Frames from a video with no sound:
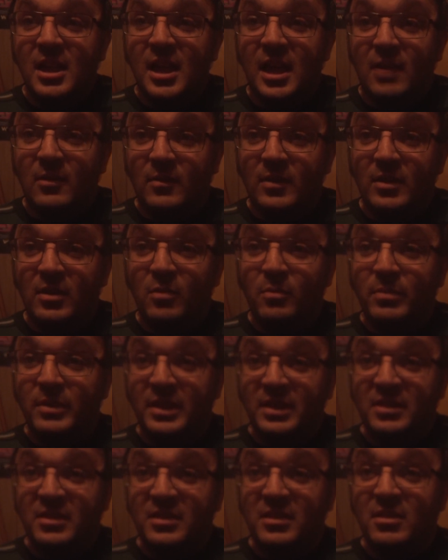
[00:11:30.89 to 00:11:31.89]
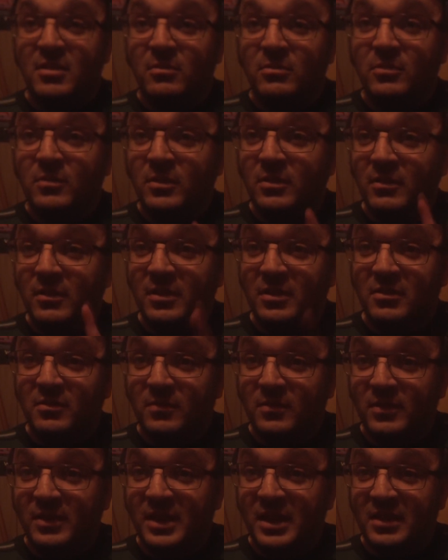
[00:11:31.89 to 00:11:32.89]
I really hope we can still do a
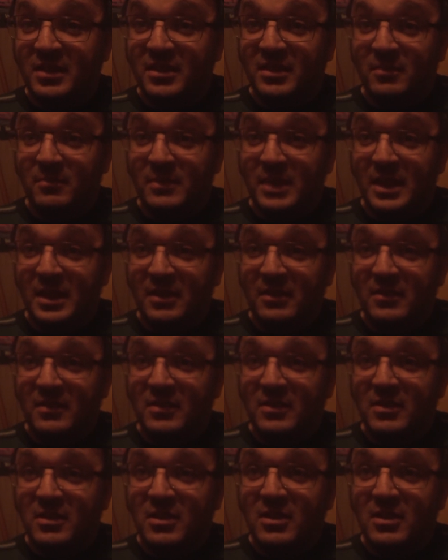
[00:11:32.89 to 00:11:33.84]
crossover again someday.